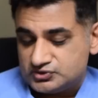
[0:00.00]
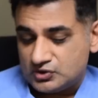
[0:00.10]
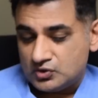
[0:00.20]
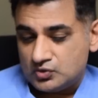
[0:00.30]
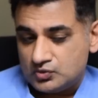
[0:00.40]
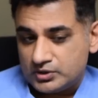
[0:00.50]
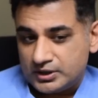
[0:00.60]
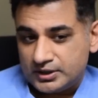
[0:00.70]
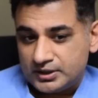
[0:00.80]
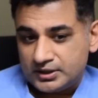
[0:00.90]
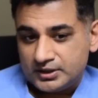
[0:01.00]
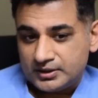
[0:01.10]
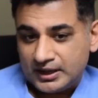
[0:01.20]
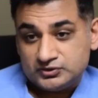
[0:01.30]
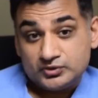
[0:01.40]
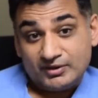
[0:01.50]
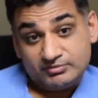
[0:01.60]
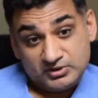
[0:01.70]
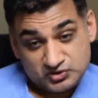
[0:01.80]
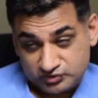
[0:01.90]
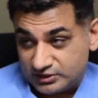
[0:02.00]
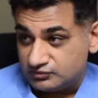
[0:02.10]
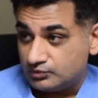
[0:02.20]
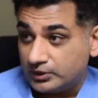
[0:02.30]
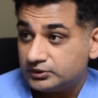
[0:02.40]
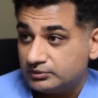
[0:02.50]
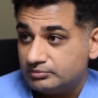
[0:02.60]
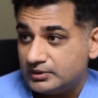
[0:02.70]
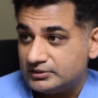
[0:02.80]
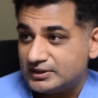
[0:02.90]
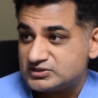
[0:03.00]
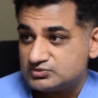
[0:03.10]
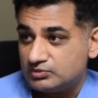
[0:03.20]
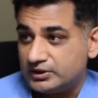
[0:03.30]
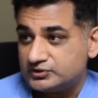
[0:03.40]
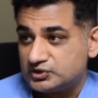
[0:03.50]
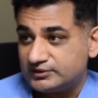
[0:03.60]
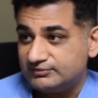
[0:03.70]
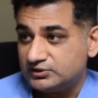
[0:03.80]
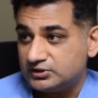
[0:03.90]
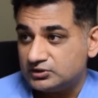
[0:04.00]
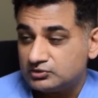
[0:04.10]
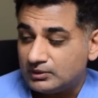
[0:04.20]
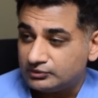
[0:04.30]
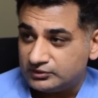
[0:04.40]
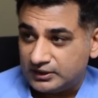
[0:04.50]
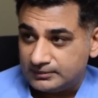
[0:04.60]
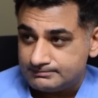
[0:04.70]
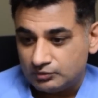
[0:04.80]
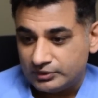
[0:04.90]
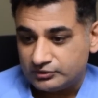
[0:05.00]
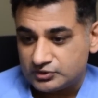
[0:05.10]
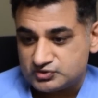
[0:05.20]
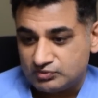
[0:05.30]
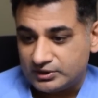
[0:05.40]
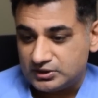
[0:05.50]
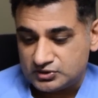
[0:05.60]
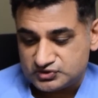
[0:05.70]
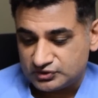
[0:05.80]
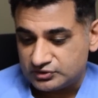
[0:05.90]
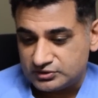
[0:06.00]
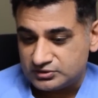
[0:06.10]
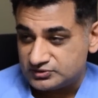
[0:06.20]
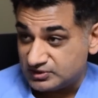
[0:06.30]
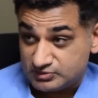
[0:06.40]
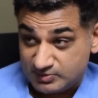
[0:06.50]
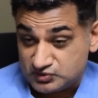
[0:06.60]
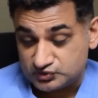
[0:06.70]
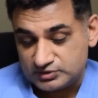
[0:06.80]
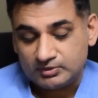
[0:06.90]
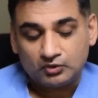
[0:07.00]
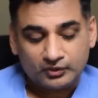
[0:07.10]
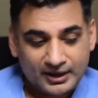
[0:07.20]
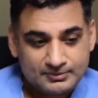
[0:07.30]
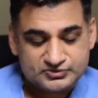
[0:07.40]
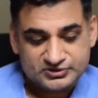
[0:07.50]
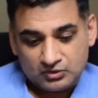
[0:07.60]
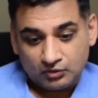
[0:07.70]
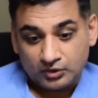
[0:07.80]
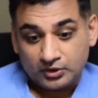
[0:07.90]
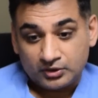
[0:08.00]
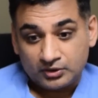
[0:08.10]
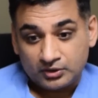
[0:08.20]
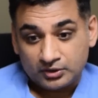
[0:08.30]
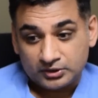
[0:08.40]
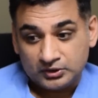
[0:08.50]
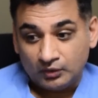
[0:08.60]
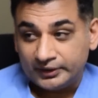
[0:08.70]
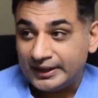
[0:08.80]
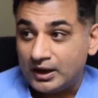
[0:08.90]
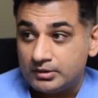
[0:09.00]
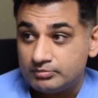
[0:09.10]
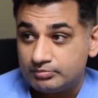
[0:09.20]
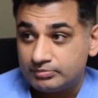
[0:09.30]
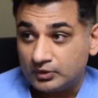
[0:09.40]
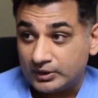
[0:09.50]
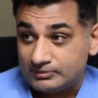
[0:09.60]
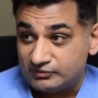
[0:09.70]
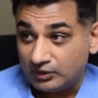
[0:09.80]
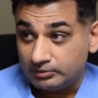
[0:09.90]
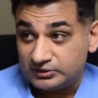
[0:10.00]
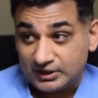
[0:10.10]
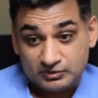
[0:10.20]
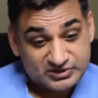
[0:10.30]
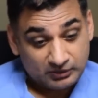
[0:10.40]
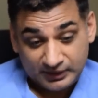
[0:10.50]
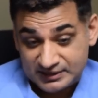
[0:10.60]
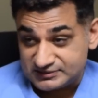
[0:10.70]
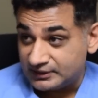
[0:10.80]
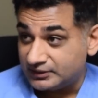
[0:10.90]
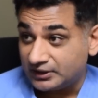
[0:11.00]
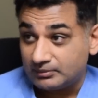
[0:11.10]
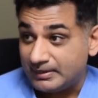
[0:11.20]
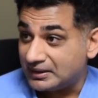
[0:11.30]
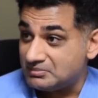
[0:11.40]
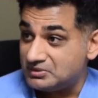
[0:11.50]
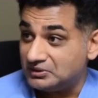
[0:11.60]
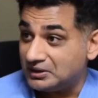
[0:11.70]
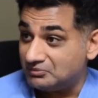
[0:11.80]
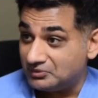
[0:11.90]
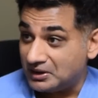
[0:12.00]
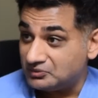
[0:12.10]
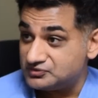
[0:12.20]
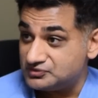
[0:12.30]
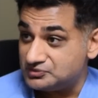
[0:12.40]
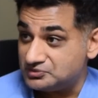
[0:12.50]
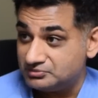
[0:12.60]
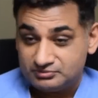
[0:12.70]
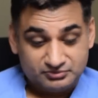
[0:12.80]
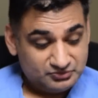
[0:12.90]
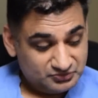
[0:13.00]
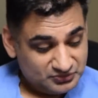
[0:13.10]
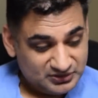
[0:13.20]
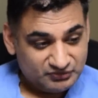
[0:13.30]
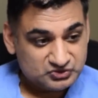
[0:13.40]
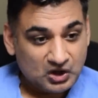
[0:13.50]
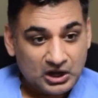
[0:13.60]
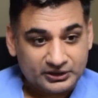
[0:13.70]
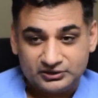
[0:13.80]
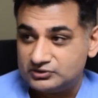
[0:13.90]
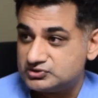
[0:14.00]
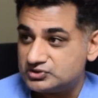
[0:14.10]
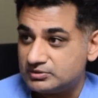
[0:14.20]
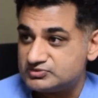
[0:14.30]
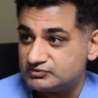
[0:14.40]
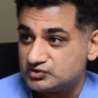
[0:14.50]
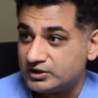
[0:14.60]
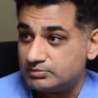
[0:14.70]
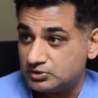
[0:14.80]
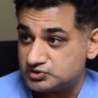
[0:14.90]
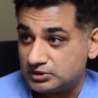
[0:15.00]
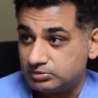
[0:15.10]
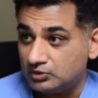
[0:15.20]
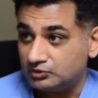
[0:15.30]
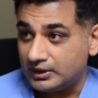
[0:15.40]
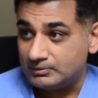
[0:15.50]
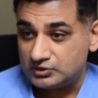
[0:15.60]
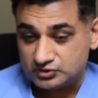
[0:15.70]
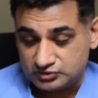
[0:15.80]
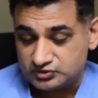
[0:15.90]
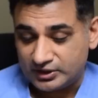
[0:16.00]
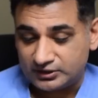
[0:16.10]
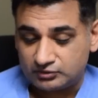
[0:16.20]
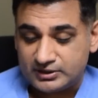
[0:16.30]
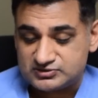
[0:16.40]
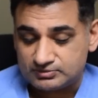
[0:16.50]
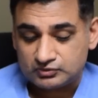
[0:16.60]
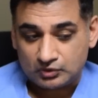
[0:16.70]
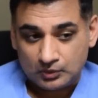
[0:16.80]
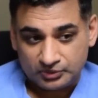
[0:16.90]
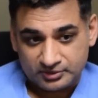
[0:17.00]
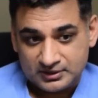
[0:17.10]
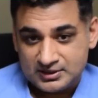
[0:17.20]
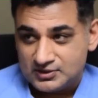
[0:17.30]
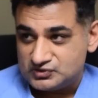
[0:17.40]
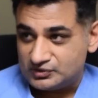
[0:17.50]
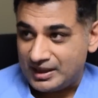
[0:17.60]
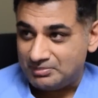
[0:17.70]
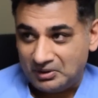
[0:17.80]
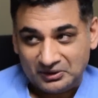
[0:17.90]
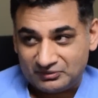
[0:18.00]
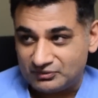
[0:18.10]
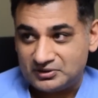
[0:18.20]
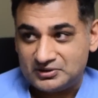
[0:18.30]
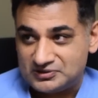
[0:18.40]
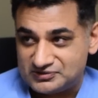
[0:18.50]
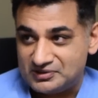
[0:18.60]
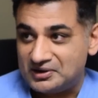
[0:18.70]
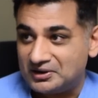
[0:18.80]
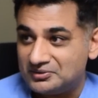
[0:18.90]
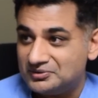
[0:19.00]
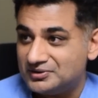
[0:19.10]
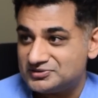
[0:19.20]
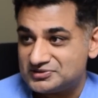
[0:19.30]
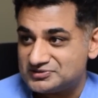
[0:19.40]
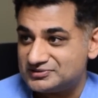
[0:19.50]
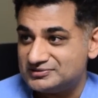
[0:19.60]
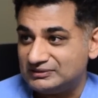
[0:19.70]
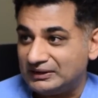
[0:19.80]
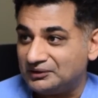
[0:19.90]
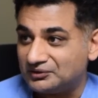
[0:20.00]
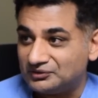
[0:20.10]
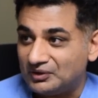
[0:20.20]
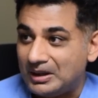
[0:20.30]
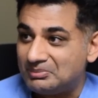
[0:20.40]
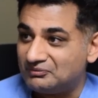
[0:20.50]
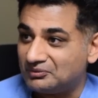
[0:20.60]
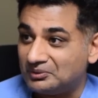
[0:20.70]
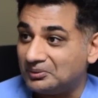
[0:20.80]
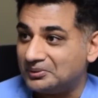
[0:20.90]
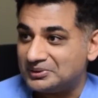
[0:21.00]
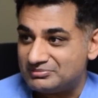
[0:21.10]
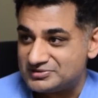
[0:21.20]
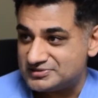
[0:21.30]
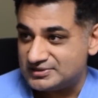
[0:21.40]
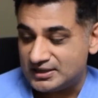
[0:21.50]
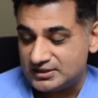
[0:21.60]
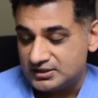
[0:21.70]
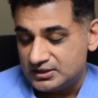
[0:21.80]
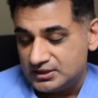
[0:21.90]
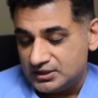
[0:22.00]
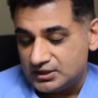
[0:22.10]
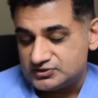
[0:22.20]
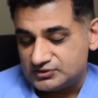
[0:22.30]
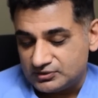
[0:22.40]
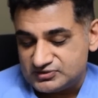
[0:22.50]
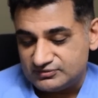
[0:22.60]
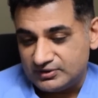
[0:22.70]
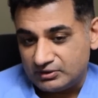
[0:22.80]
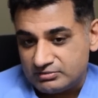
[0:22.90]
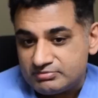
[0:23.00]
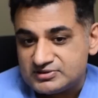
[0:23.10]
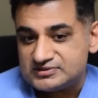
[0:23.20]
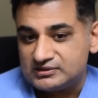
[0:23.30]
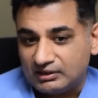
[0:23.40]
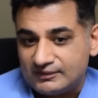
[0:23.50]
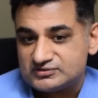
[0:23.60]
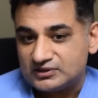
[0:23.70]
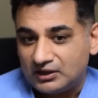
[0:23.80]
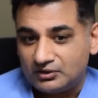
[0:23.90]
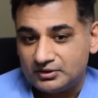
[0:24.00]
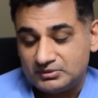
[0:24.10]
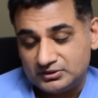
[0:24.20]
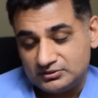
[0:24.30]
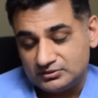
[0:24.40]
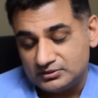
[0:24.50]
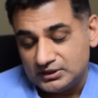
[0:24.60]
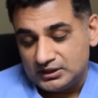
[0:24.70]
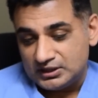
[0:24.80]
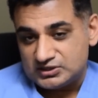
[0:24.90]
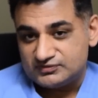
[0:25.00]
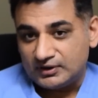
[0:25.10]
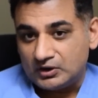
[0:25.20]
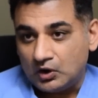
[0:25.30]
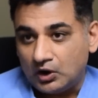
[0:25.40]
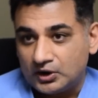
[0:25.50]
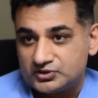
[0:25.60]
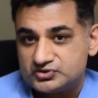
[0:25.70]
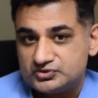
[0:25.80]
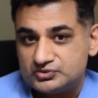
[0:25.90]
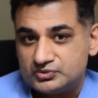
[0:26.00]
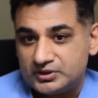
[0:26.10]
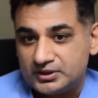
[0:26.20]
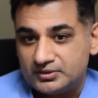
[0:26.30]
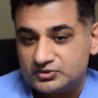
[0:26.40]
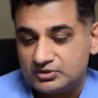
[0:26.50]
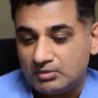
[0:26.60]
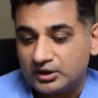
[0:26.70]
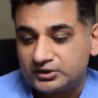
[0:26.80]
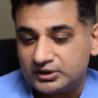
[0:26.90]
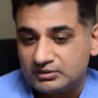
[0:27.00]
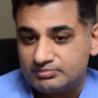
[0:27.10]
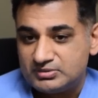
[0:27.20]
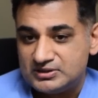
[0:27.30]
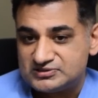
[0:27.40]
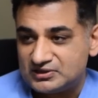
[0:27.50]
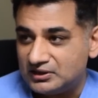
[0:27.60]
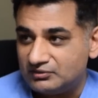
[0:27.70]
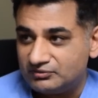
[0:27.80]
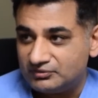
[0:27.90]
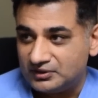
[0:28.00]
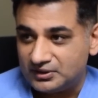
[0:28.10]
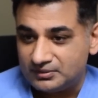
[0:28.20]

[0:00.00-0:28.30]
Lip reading: So I do have administrative work, and I try to fit it in throughout the day, whether it's running certain subspecialty programs or going out in program development. I was out last night. I got back at midnight, went out to mm-hmm. give a talk in terms of trying to push our program and try to create some growth. So that part of it is there. It's mm-hmm. just layered on top of our already busy day. Mm-hmm. And so it's a very busy lifestyle. I mean, it's very hard to the marketing piece of